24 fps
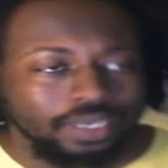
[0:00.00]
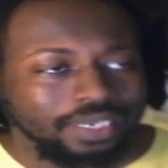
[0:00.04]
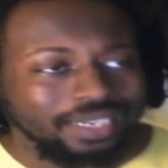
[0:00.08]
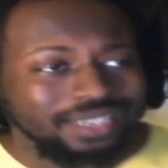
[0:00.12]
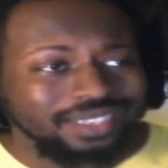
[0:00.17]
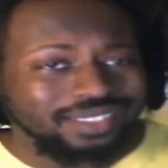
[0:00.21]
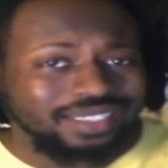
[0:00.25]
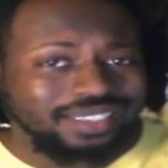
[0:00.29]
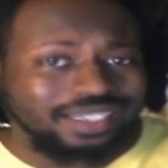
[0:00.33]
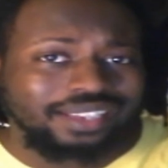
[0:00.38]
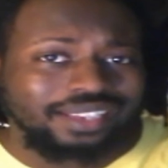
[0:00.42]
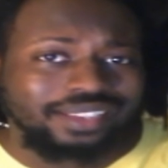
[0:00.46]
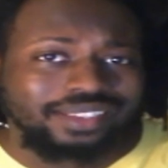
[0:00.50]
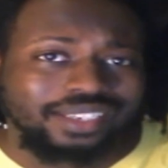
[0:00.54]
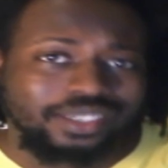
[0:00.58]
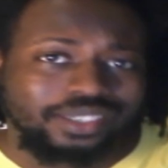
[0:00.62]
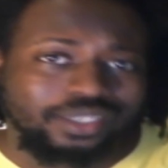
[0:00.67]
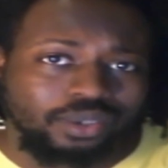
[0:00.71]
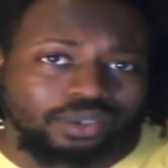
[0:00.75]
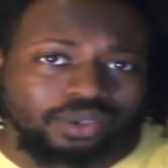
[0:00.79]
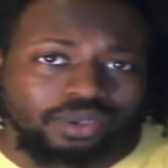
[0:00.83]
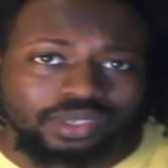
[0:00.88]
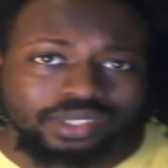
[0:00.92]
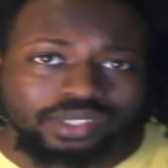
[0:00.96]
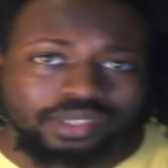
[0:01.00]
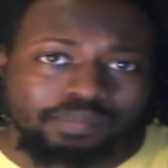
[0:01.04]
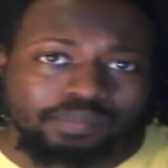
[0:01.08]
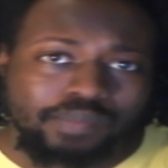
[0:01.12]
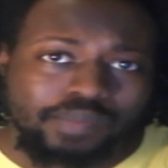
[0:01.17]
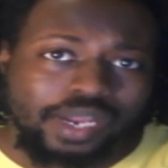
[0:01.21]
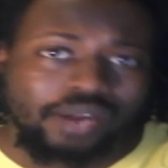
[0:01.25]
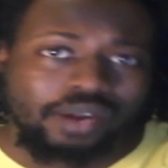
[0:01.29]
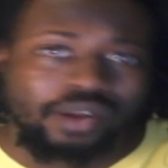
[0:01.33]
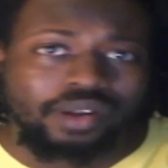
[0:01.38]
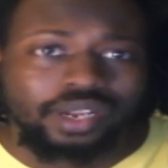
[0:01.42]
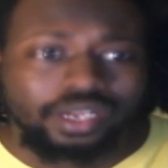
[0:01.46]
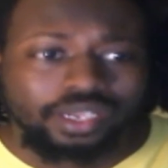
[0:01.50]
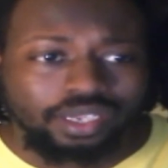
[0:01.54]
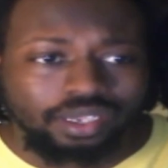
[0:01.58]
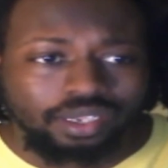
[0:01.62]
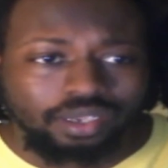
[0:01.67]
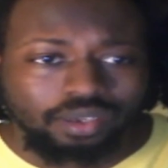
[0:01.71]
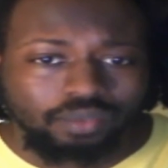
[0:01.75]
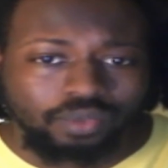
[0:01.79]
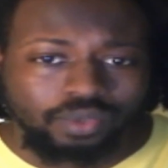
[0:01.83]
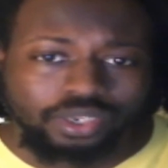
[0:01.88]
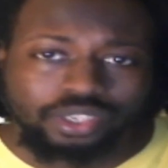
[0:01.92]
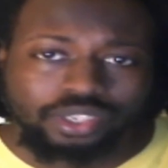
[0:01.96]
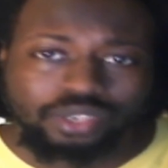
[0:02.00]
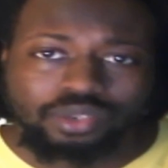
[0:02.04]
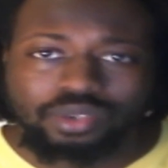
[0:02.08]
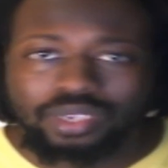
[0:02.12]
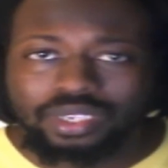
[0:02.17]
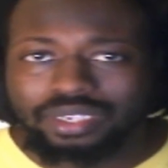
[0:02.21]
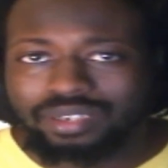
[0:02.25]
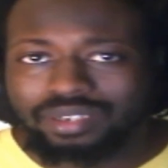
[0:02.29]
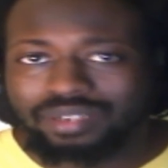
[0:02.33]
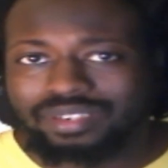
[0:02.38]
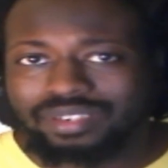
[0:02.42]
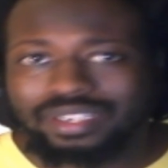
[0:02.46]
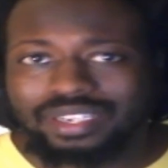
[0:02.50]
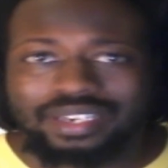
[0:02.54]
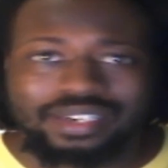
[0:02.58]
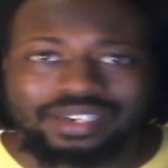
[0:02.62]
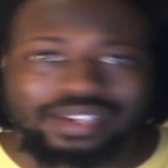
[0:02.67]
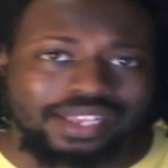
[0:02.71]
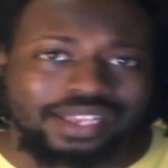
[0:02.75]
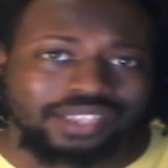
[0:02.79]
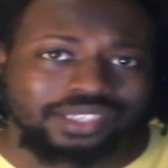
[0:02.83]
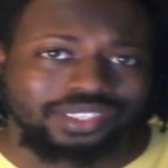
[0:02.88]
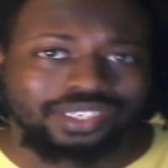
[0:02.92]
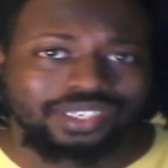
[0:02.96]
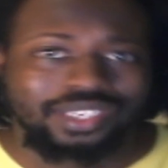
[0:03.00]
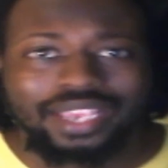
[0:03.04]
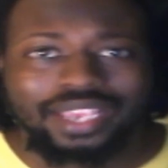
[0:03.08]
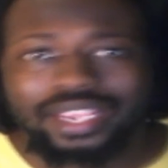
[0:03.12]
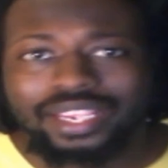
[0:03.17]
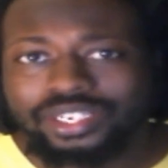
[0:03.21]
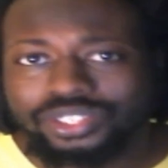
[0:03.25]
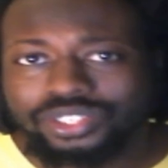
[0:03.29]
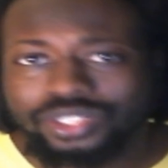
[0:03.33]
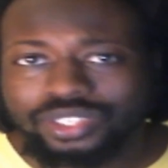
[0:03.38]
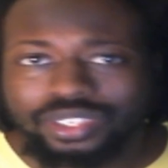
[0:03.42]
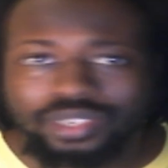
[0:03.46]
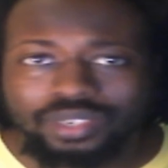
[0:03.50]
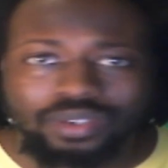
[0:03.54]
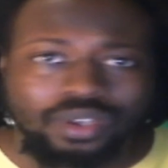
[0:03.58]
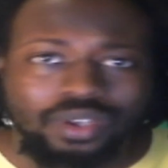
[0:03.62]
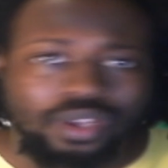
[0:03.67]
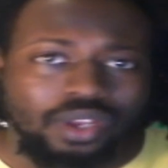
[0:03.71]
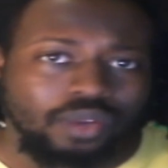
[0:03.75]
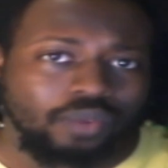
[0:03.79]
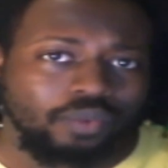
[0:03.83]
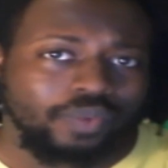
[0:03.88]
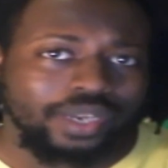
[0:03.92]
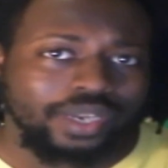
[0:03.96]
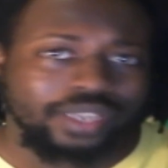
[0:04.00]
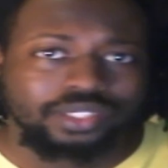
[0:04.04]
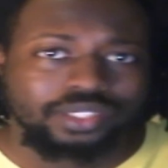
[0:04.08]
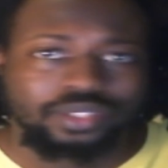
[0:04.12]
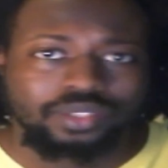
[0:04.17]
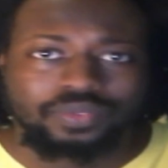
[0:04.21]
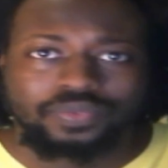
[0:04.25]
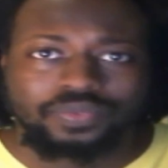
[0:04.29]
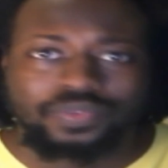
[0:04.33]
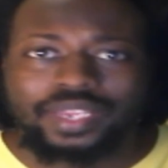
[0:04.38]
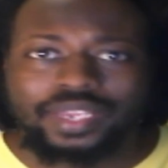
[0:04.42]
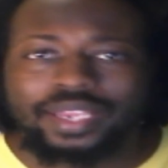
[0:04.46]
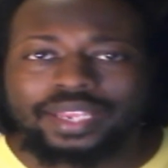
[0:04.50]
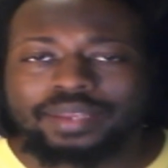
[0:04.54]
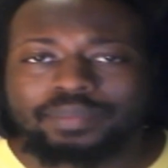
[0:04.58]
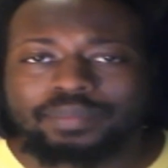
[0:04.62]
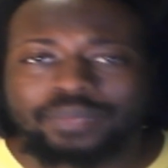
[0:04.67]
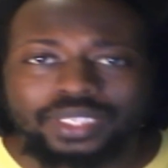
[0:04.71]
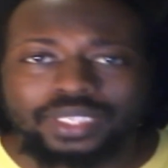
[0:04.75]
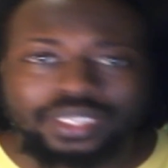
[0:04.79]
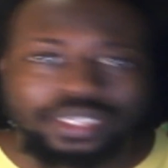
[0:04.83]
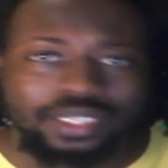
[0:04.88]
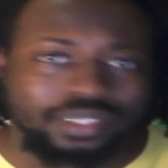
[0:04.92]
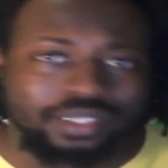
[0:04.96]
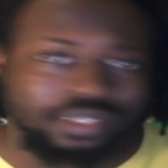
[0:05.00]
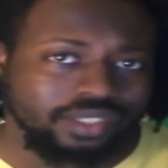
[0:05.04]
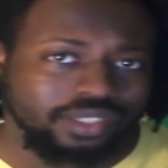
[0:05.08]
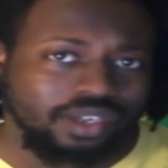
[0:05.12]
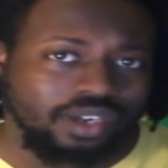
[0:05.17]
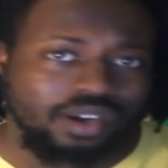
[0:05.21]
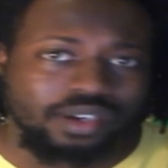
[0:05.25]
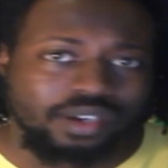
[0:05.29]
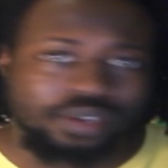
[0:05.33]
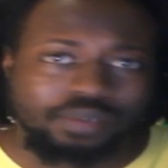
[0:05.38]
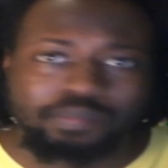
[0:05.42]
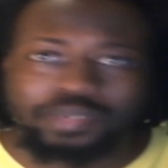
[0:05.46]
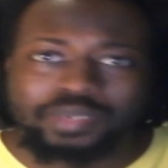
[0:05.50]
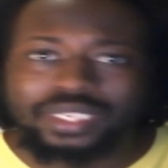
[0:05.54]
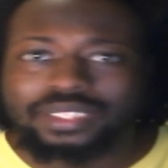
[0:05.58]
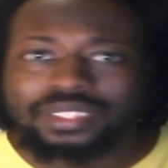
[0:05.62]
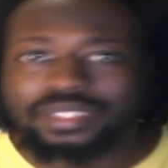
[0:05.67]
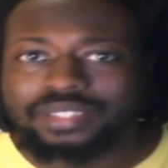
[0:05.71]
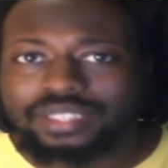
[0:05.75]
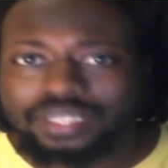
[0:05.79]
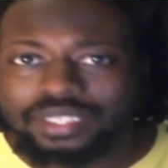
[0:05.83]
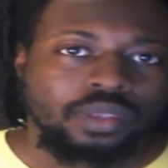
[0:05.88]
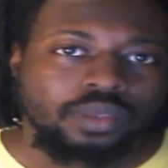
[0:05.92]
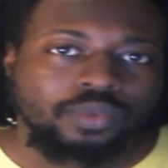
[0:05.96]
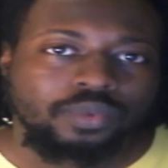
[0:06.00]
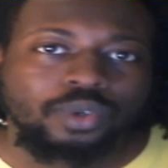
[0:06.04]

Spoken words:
Inside that door is America, where you can get an education, raise your family, start a business.